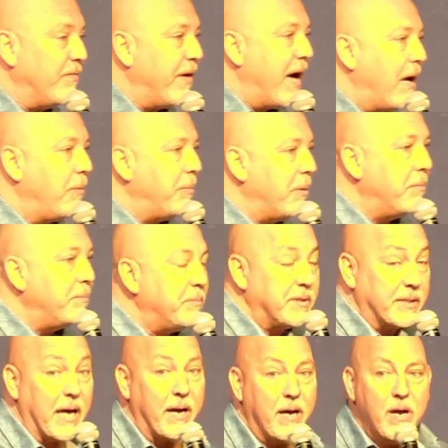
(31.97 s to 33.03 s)
of
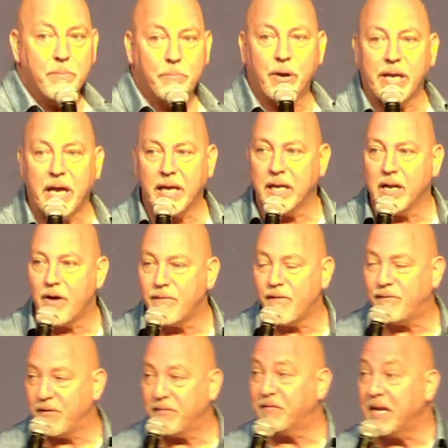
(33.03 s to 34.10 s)
albums, uh, bringing in over
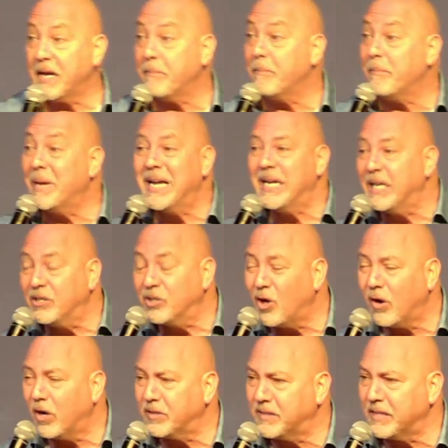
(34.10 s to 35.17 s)
$15 million
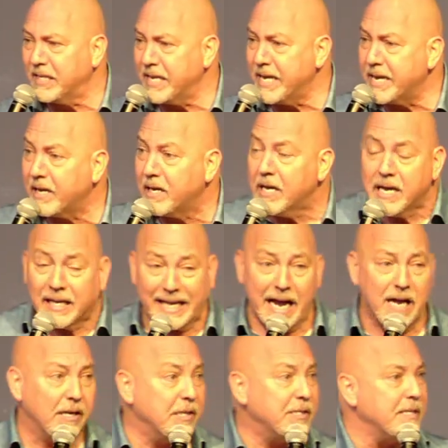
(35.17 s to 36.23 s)
a year,
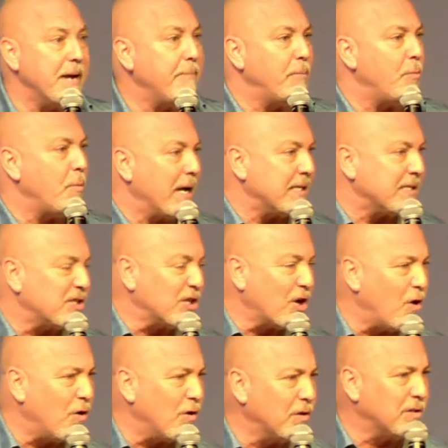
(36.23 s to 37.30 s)
countless number one
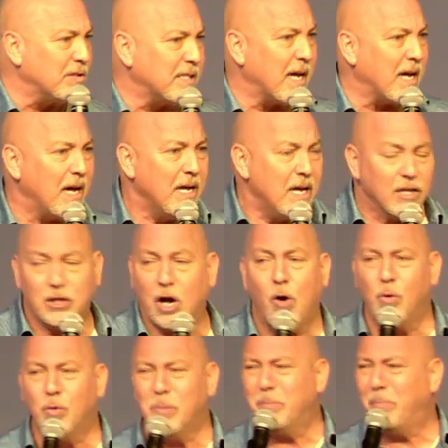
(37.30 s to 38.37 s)
songs, uh,
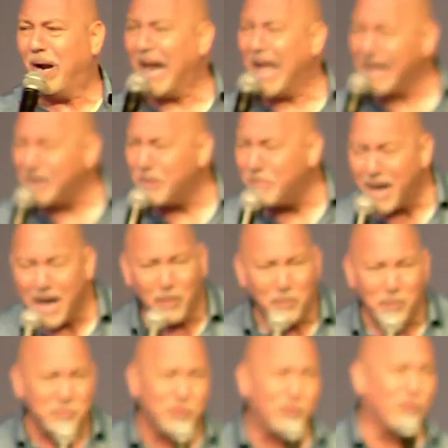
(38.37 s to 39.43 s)
platinum albums,